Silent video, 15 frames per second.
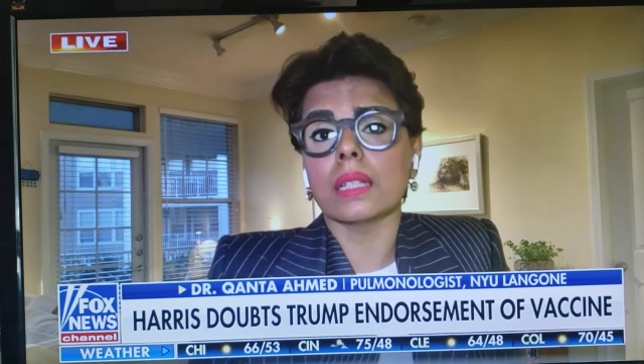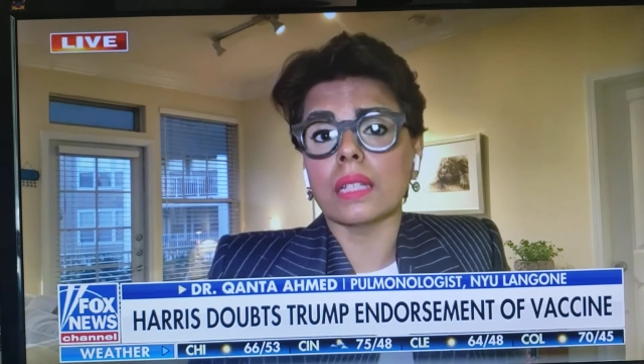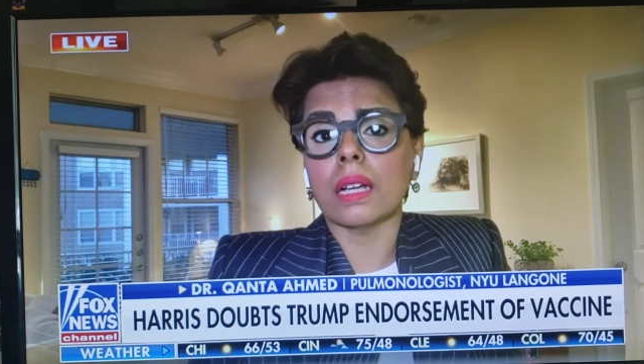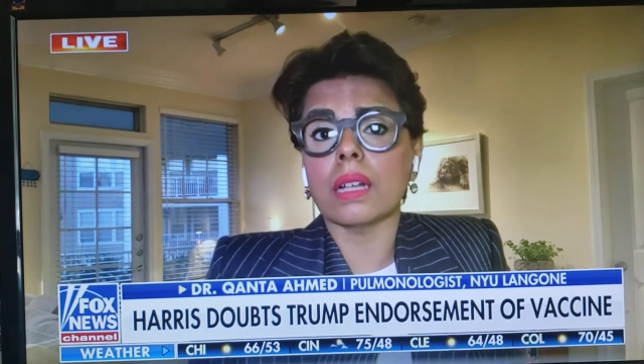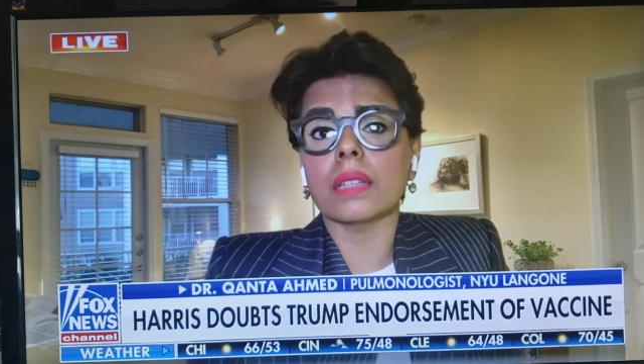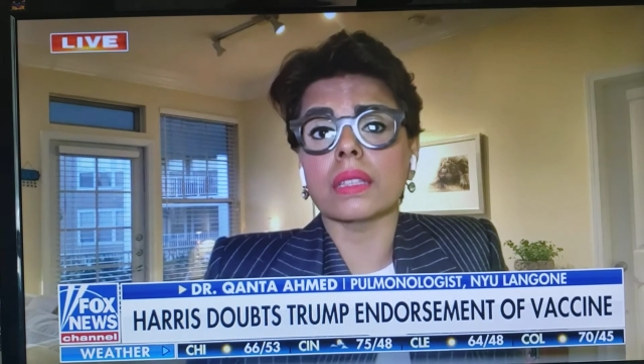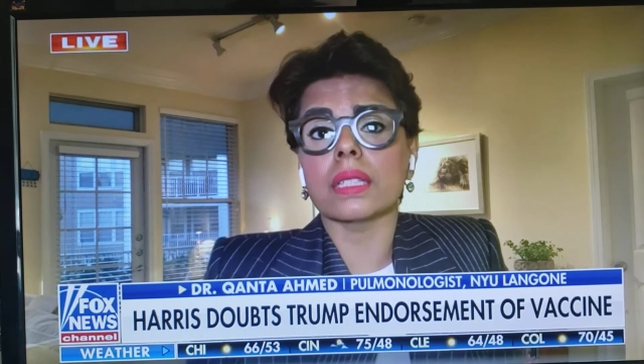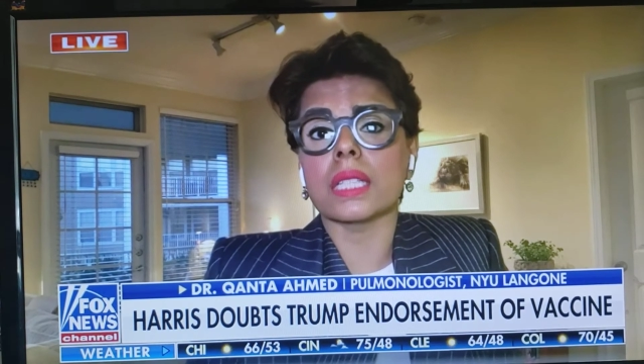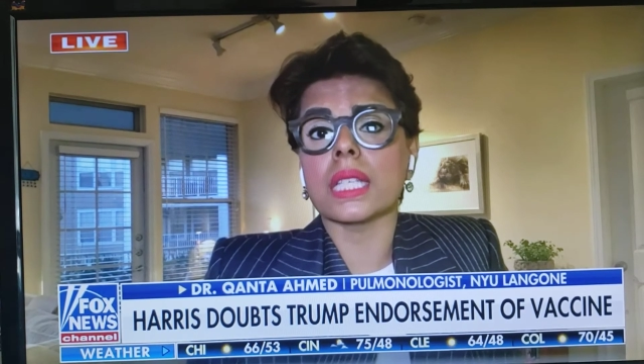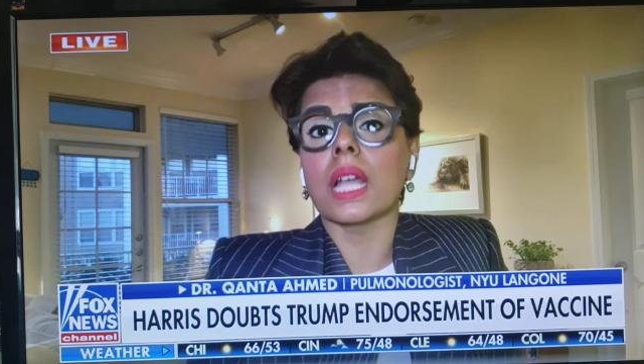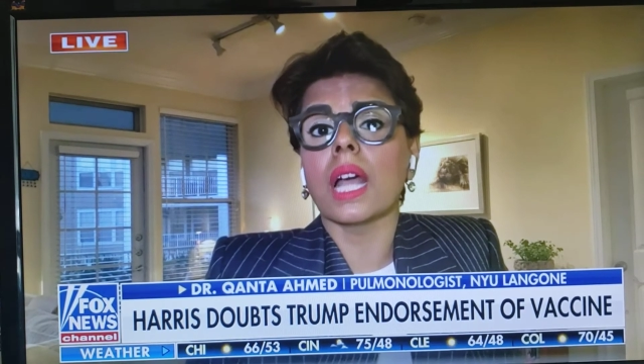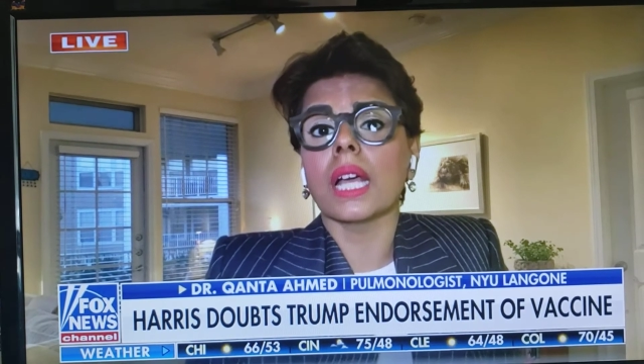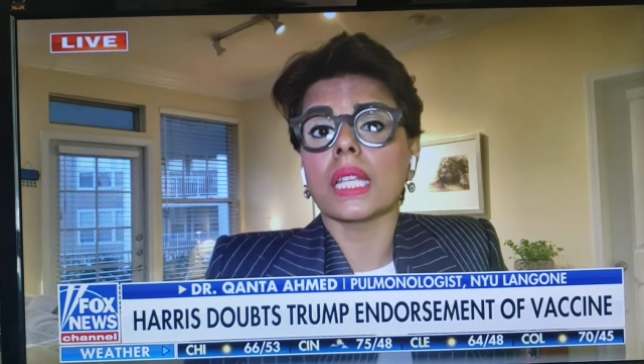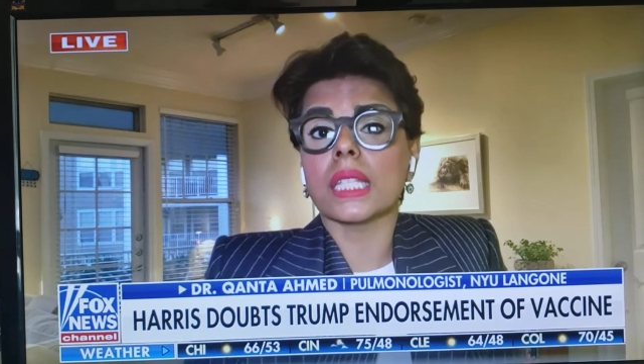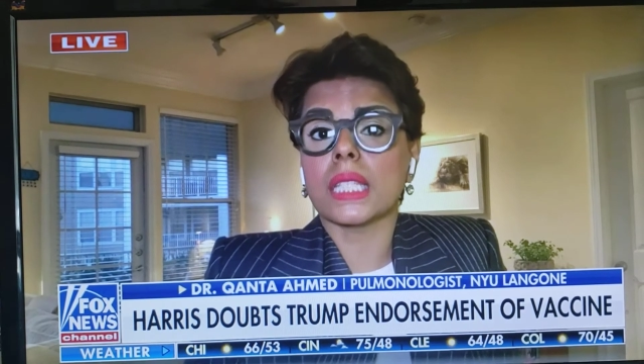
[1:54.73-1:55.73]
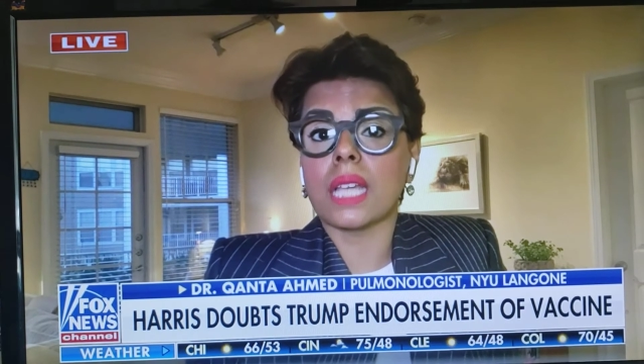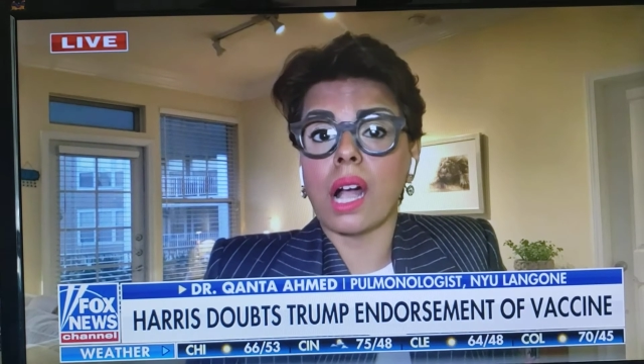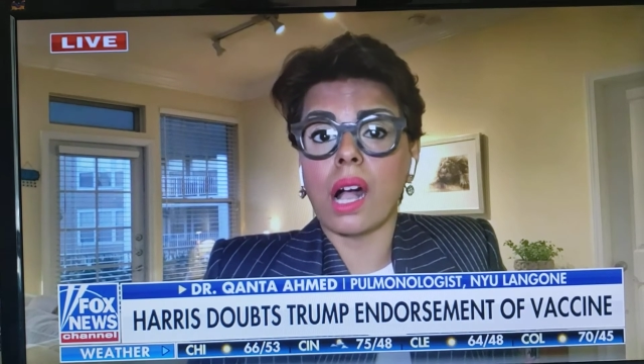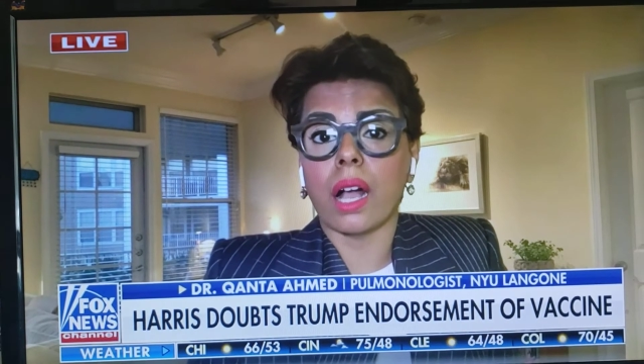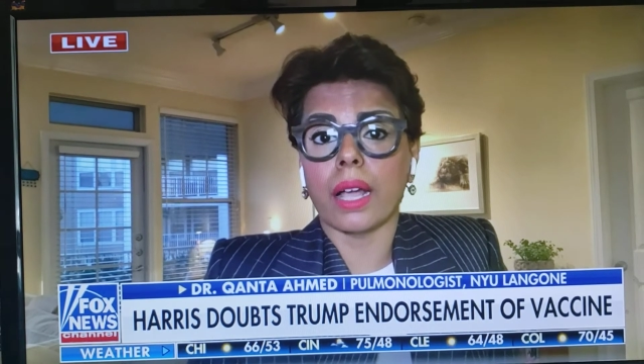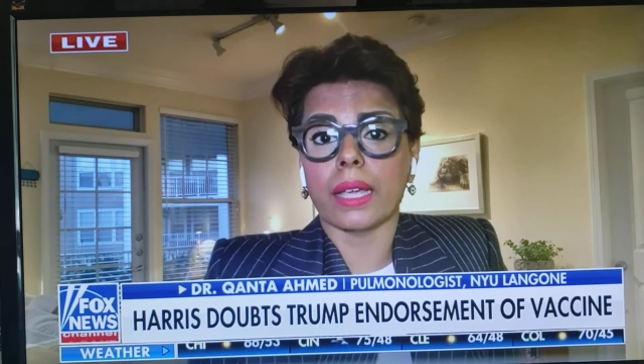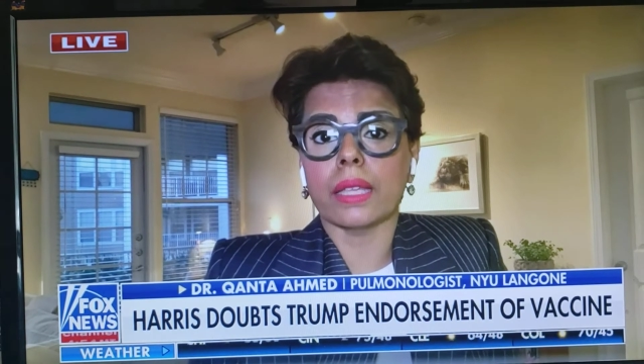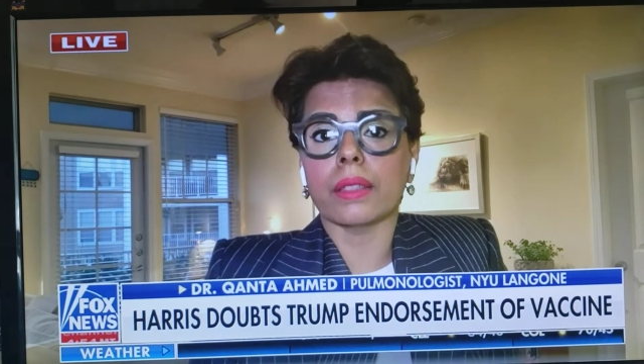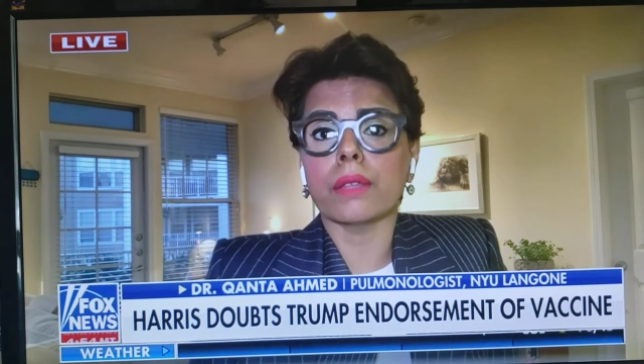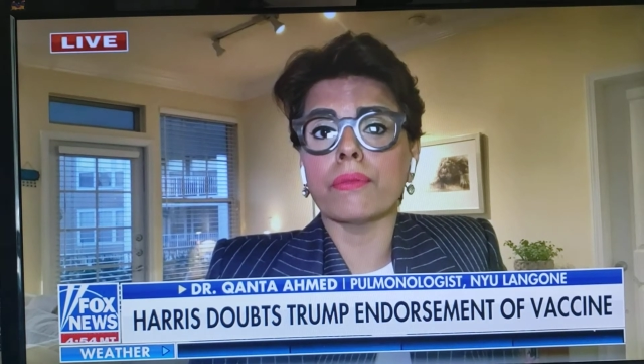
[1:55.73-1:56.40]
than others die.